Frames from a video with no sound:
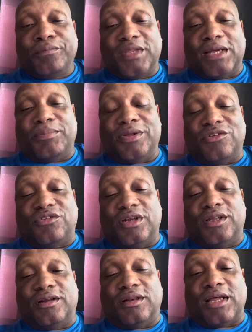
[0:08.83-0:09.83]
That being
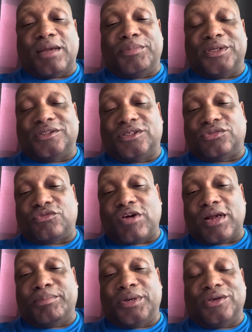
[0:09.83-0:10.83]
said, hit the like button,
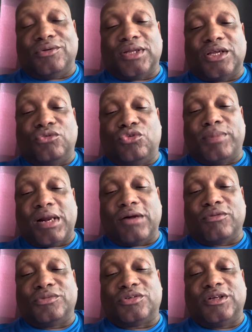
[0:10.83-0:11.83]
subscribe button, all that YouTube
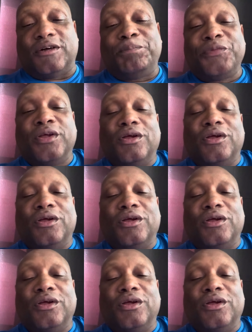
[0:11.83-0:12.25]
algorithm stuff